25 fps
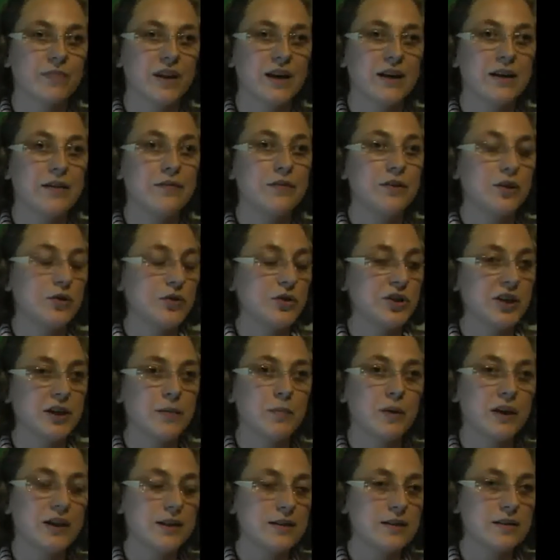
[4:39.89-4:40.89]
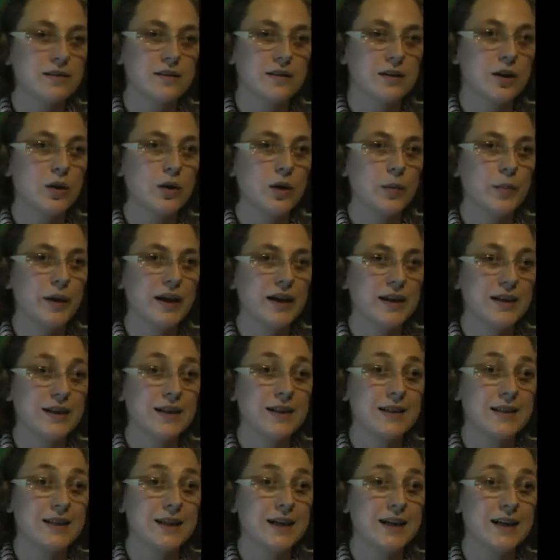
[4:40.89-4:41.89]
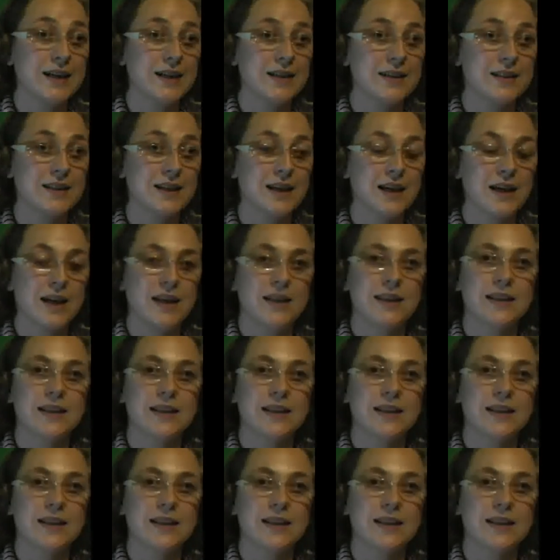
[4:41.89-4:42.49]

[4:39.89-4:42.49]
And if your GP doesn't know about EDS,